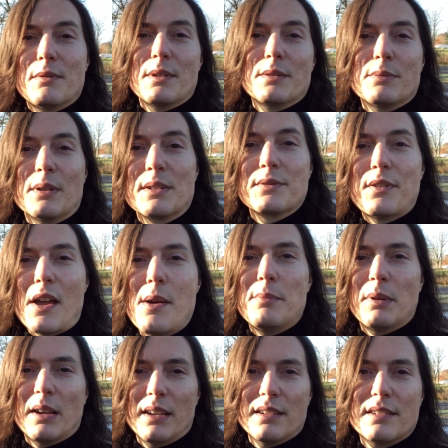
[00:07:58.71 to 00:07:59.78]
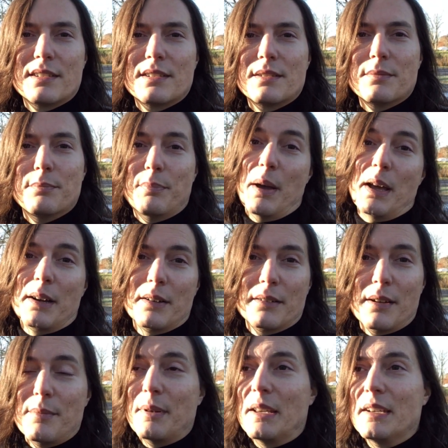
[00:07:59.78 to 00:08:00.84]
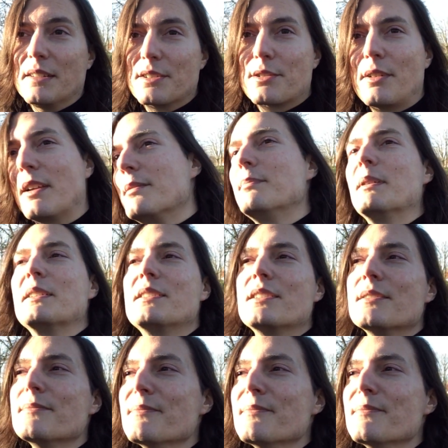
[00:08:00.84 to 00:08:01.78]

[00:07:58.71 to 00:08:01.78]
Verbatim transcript: with one's family is better i mean it's great but